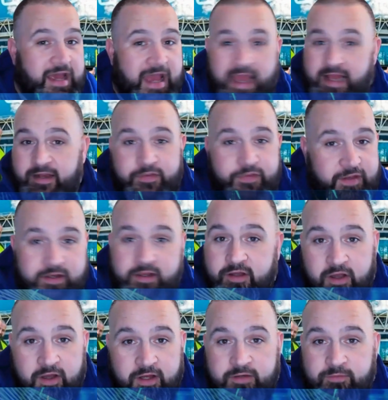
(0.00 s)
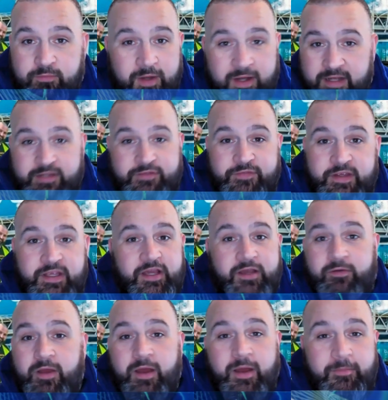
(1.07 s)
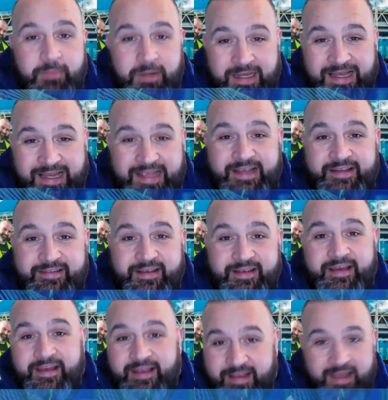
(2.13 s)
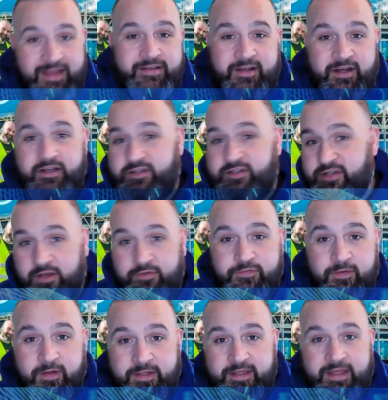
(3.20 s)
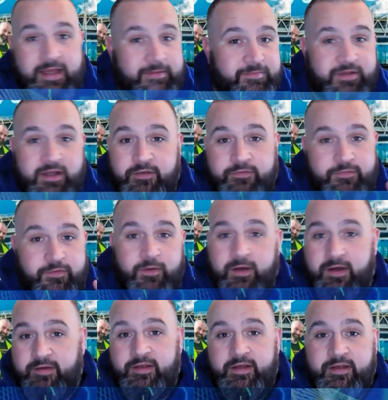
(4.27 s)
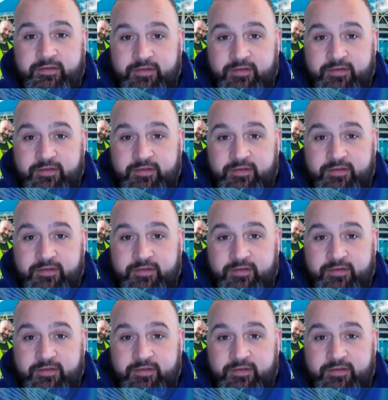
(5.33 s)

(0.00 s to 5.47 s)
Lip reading: anything that kind of works for you, please get in touch, go through our DMs, go through our